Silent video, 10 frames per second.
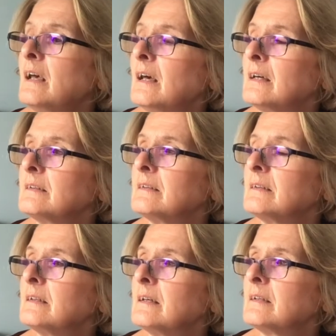And
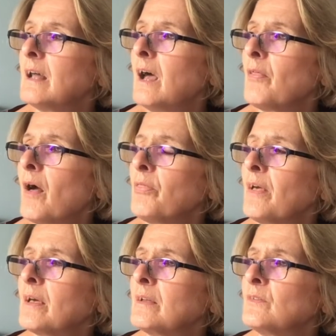And I
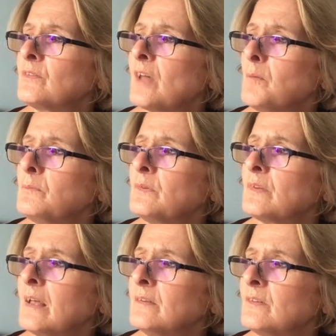think in some
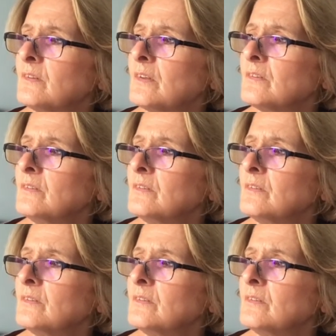senses,